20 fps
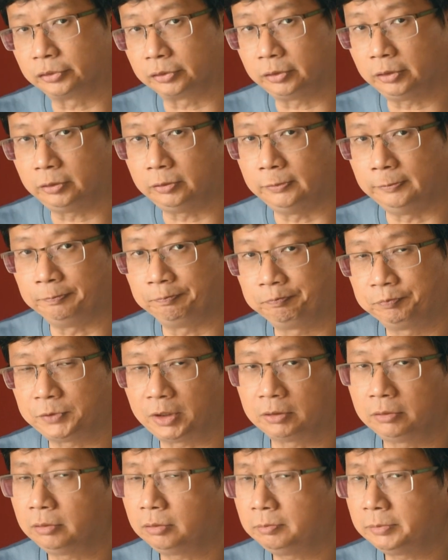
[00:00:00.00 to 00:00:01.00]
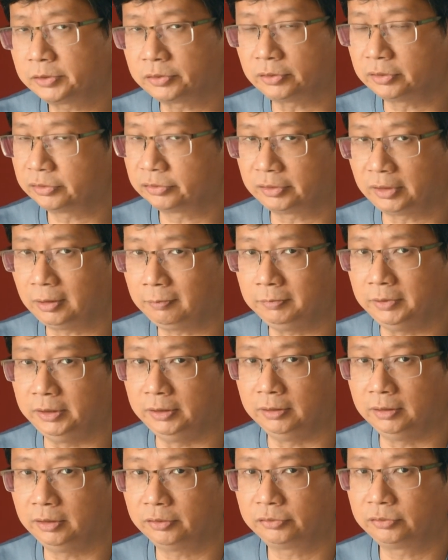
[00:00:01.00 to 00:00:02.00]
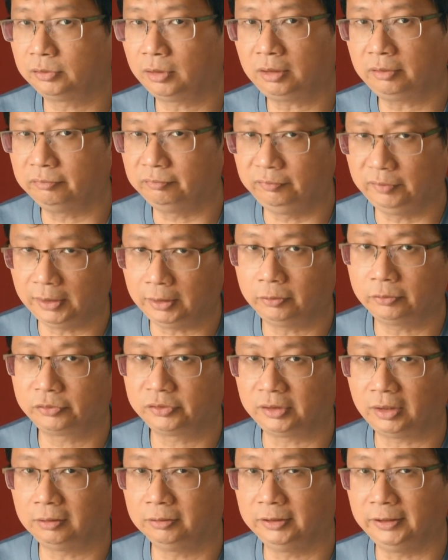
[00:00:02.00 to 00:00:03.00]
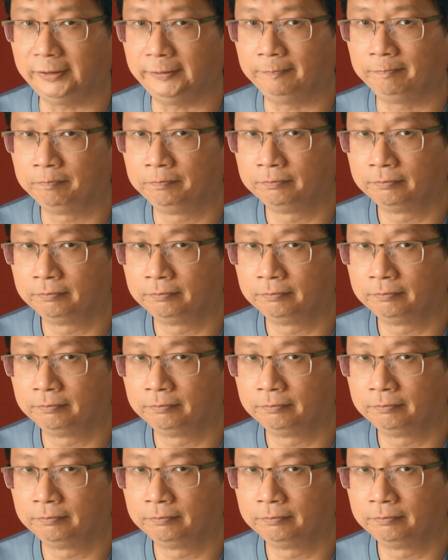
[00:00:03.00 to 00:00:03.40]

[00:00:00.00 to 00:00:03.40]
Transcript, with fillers: ago. Now don't misunderstand me, it's not veil sounding,